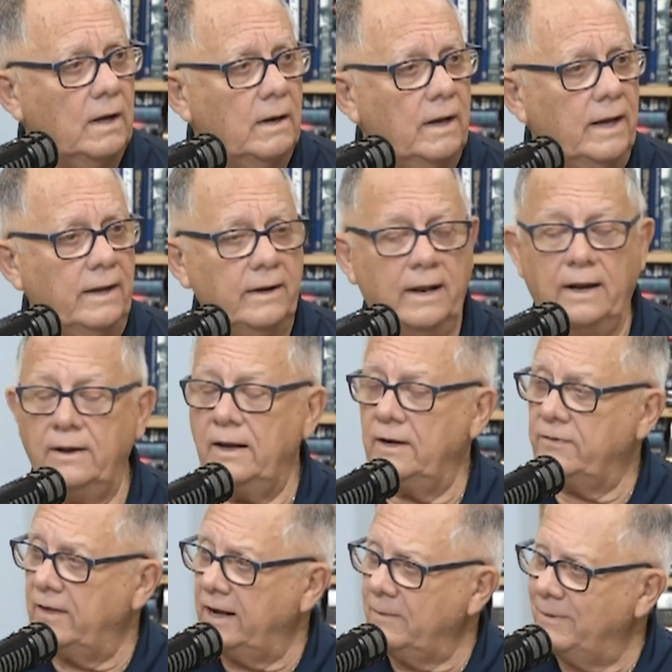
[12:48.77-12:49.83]
And
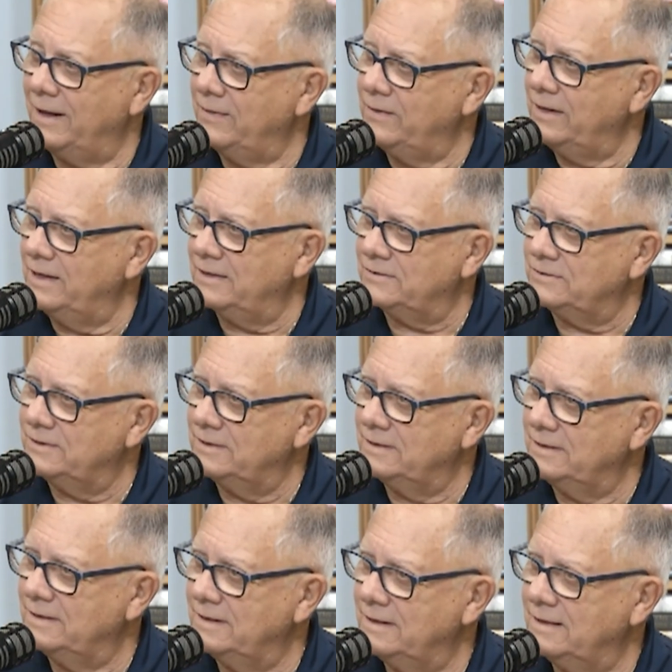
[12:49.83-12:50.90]
think about this.
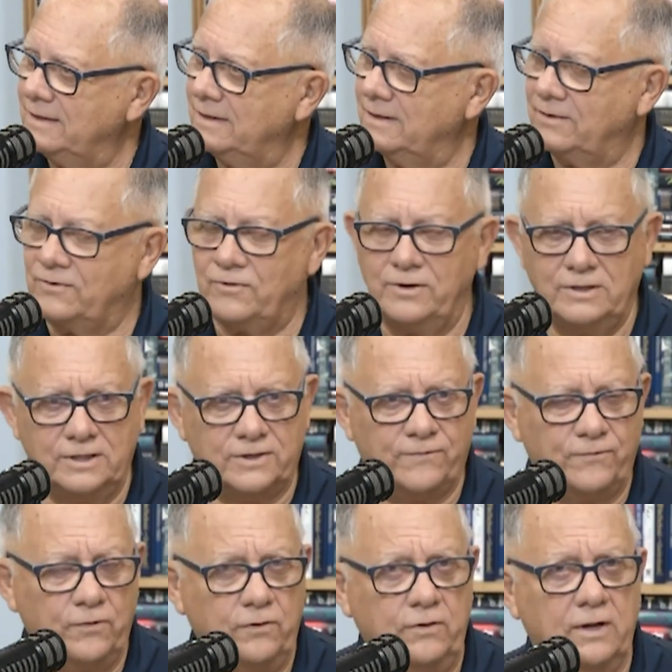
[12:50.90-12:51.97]
Just a
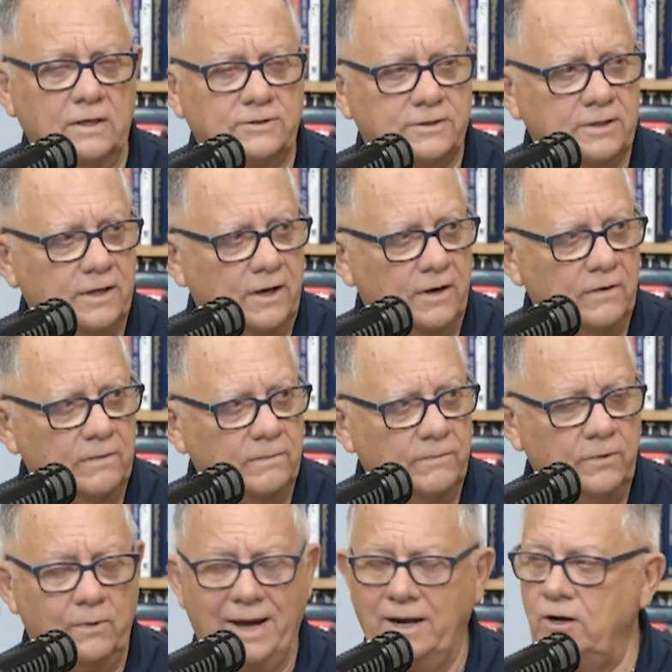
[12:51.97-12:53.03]
few years ago,
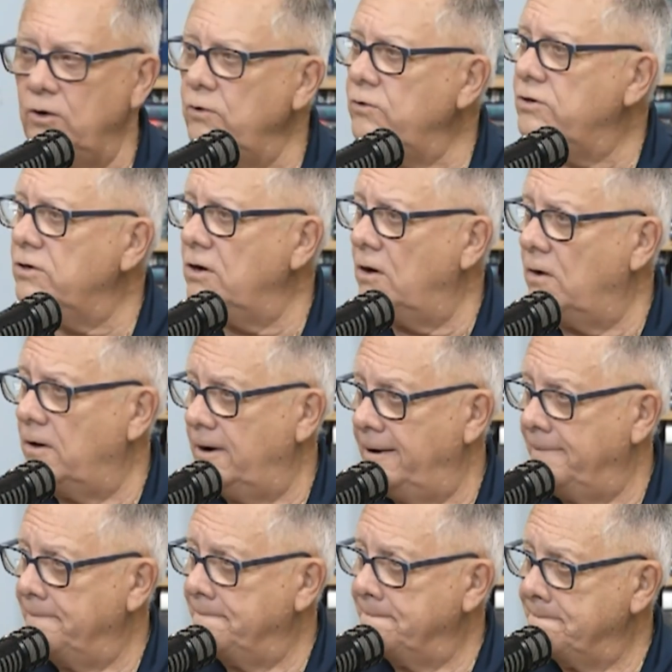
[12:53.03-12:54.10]
you had Luke Kennard.
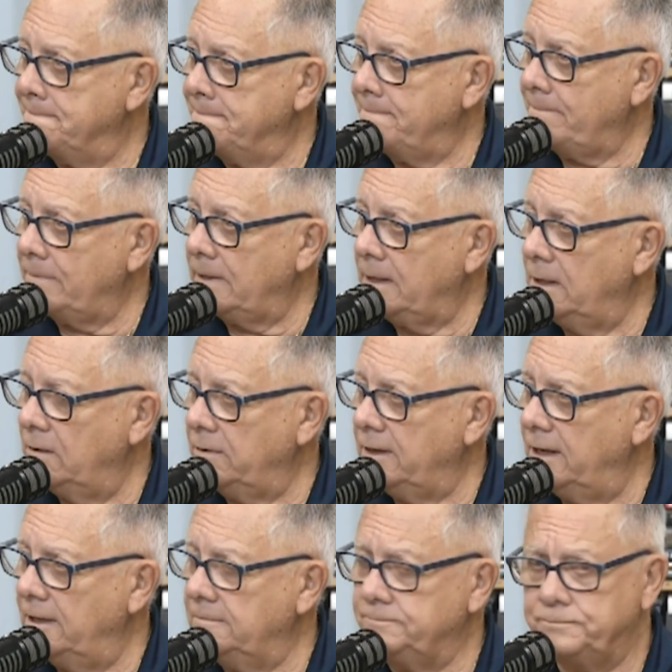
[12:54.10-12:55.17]
Mm-hmm.
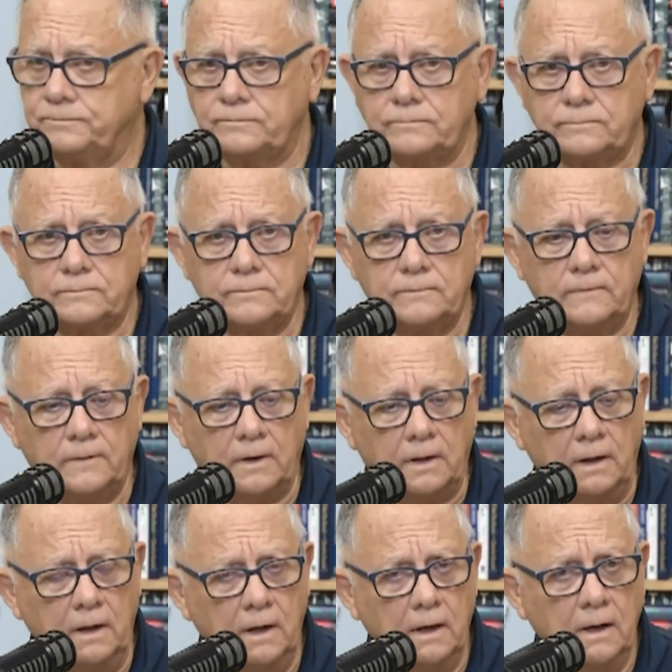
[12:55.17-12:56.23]
Okay.
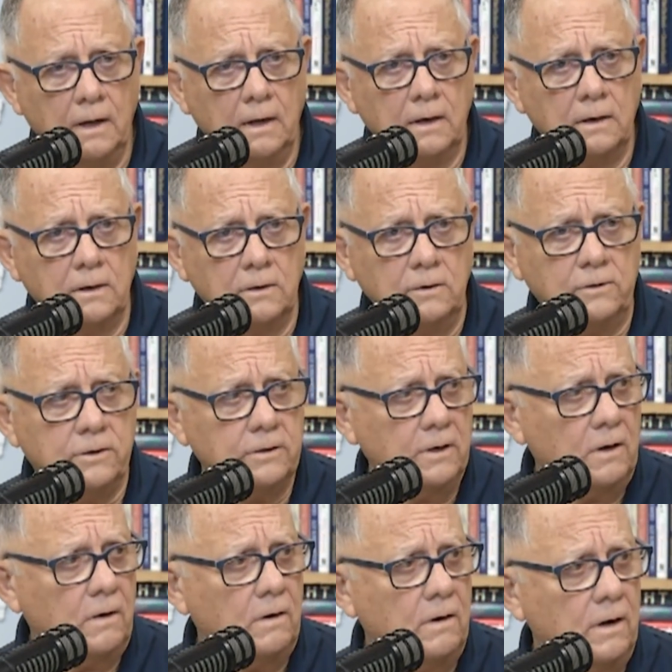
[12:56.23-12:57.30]
Luke
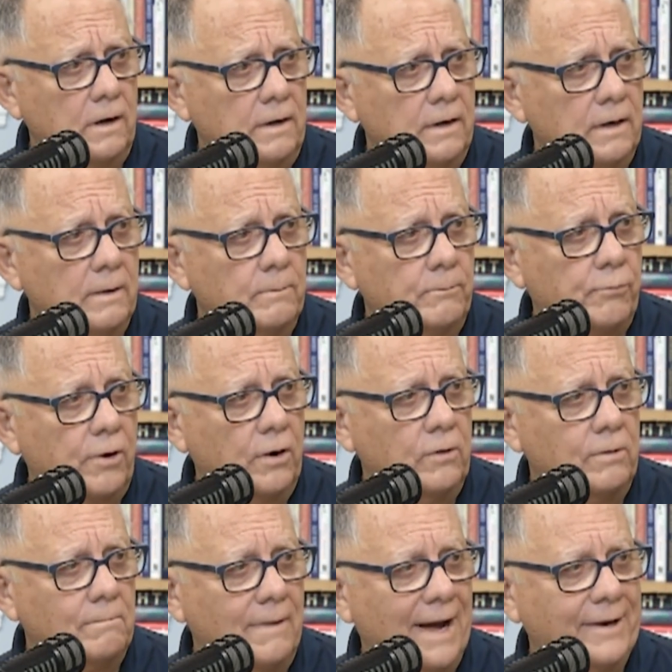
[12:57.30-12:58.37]
Kennard
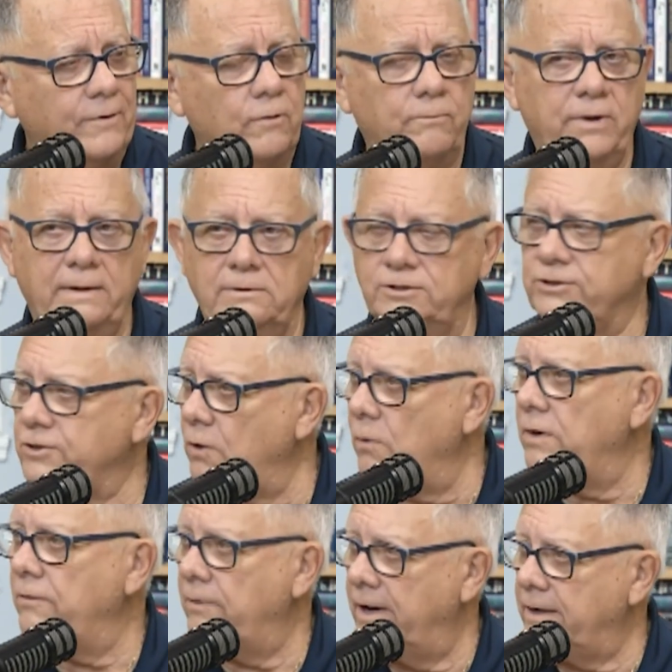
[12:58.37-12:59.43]
broke Michael Bibby's
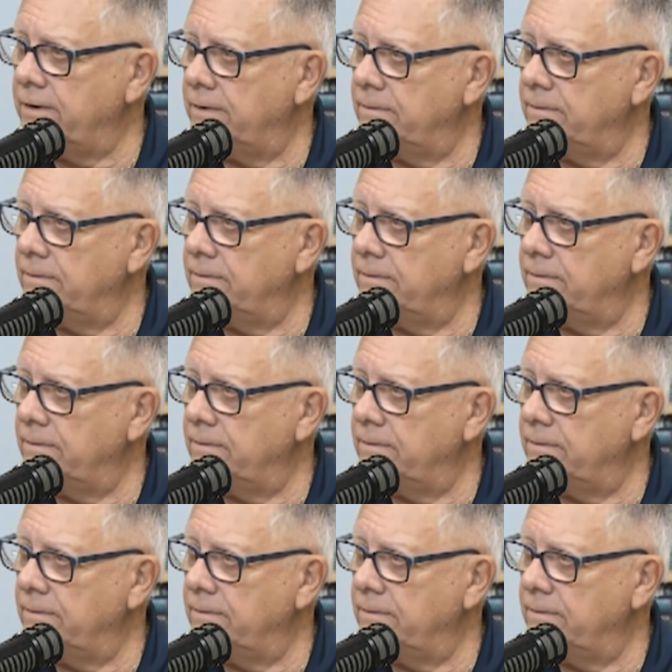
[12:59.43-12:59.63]
scoring record.